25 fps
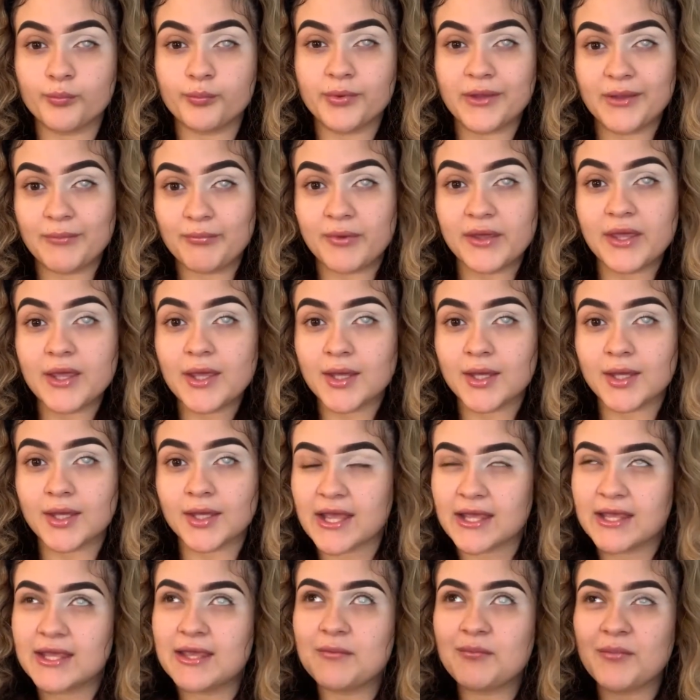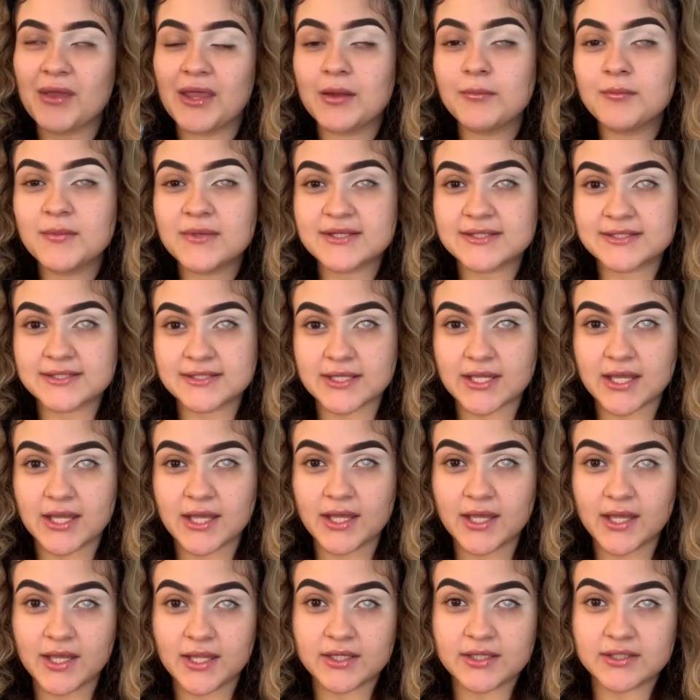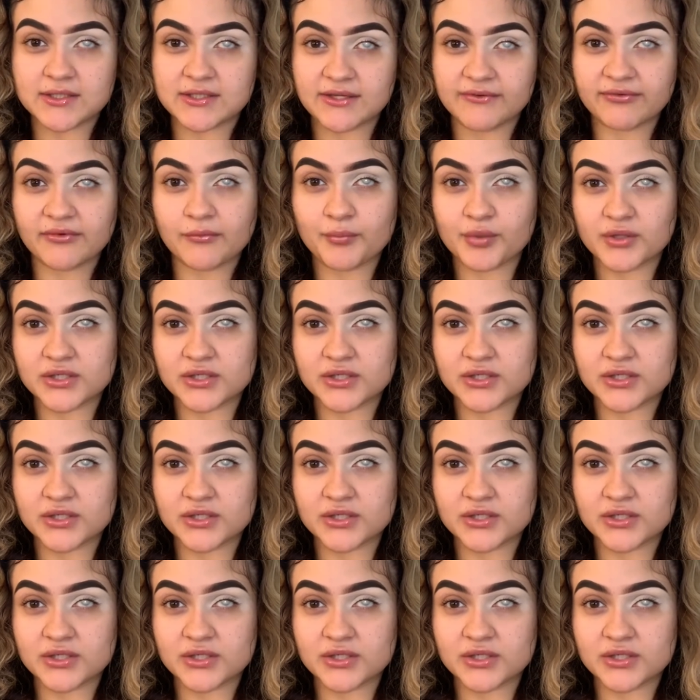be big. He made me see it in a different